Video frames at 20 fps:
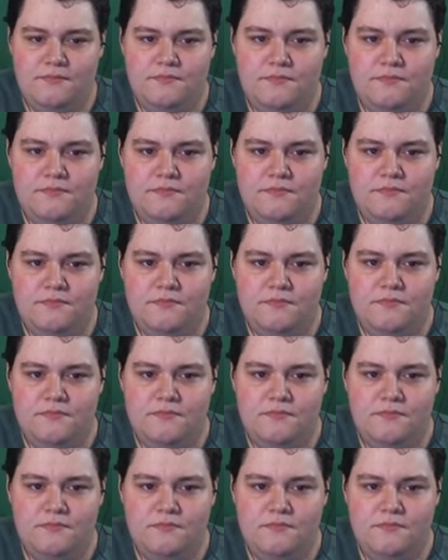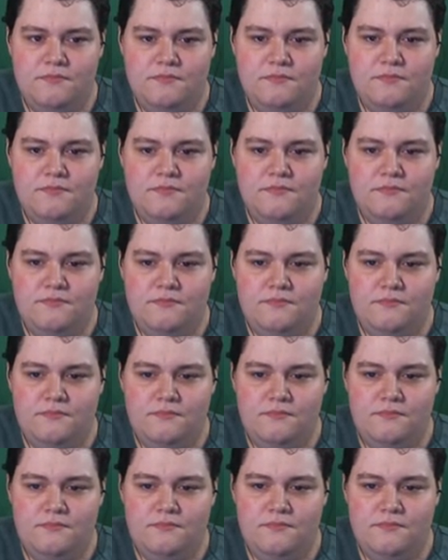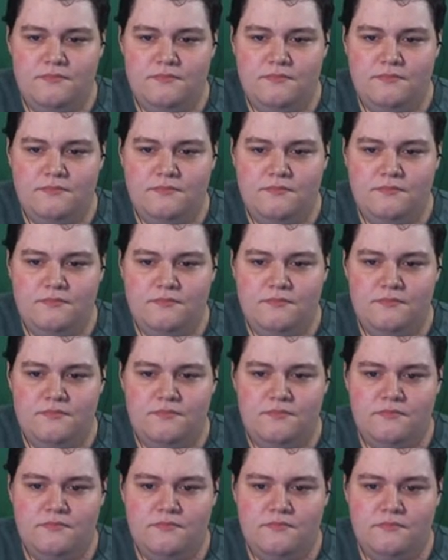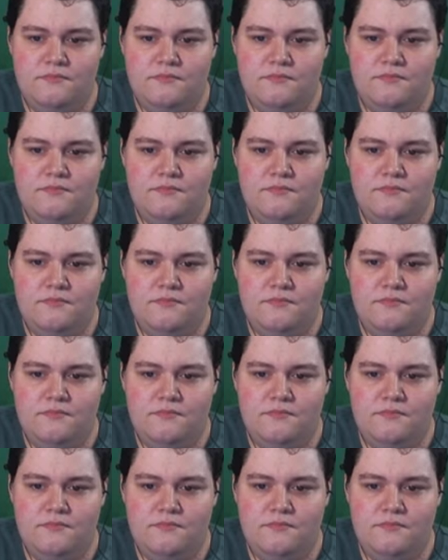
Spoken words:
(not speaking)